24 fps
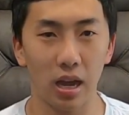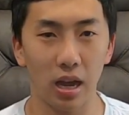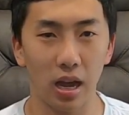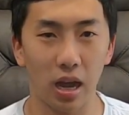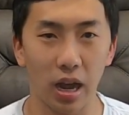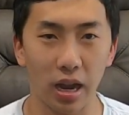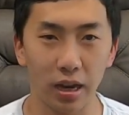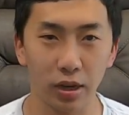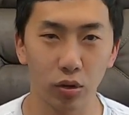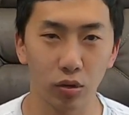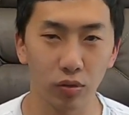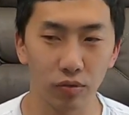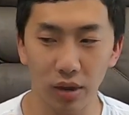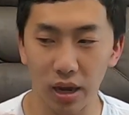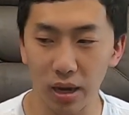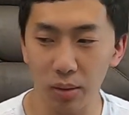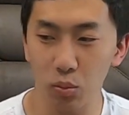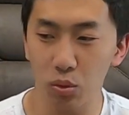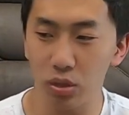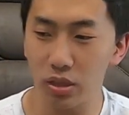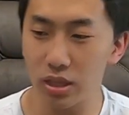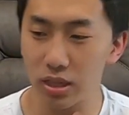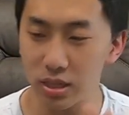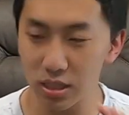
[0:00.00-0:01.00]
I don't vibe
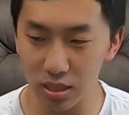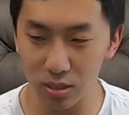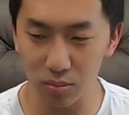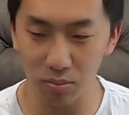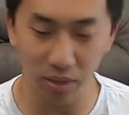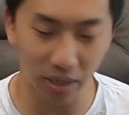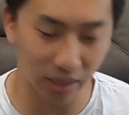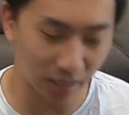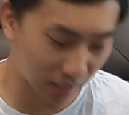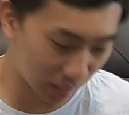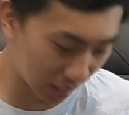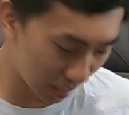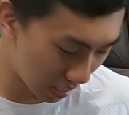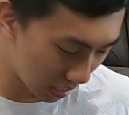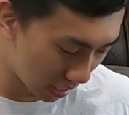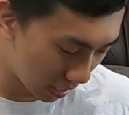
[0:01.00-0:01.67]
with this, but